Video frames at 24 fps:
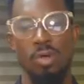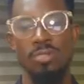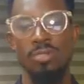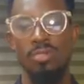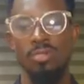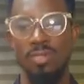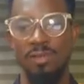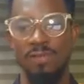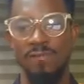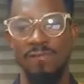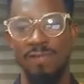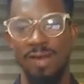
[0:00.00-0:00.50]

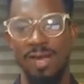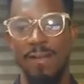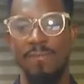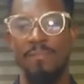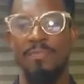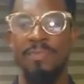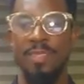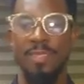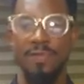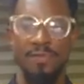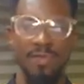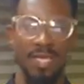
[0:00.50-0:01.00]
on UEFA,
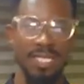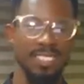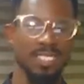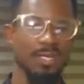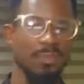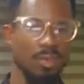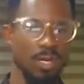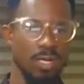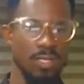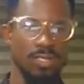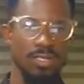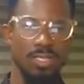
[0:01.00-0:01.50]
if you are
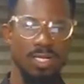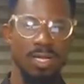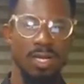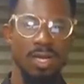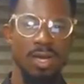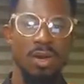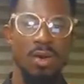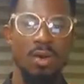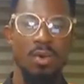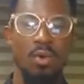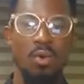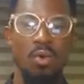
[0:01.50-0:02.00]
someone
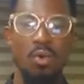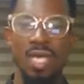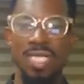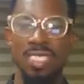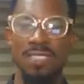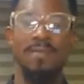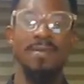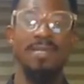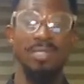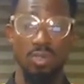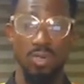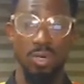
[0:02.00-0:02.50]
who
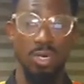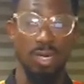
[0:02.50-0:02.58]
expects